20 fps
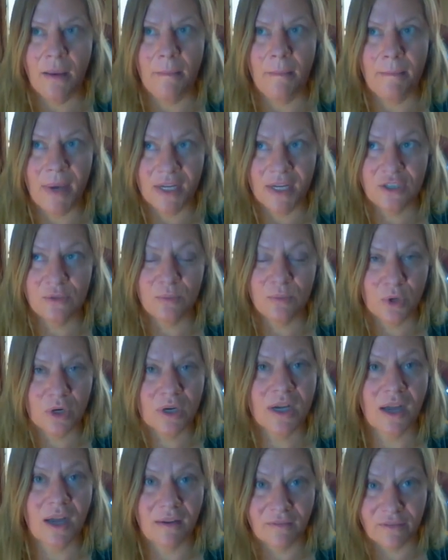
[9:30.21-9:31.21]
much
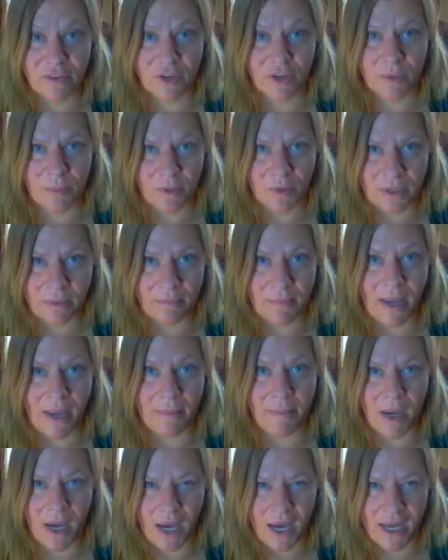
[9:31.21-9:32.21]
more comfortable in
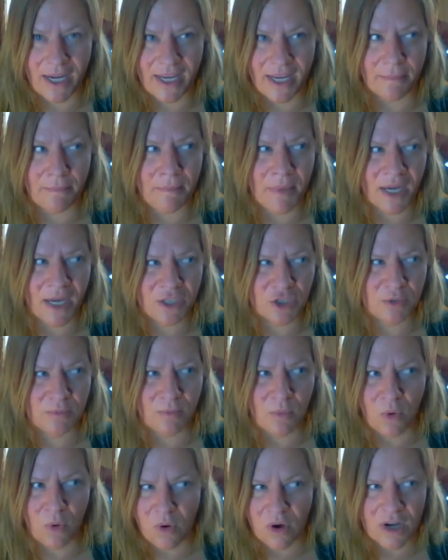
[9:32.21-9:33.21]
my body, much
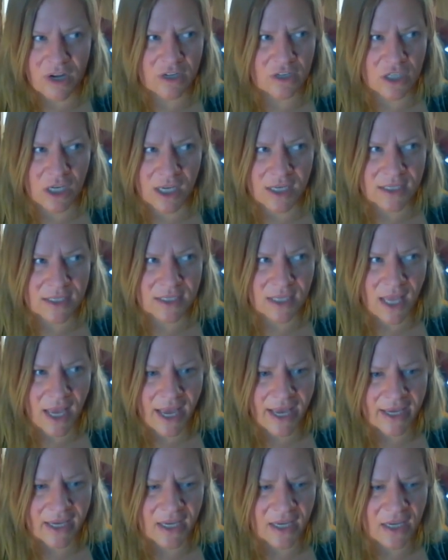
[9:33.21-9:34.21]
more just
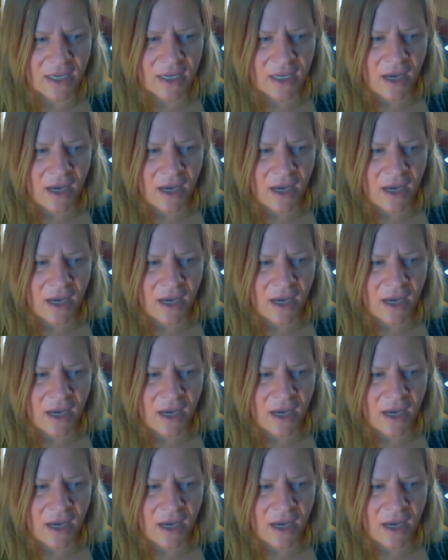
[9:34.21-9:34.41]
like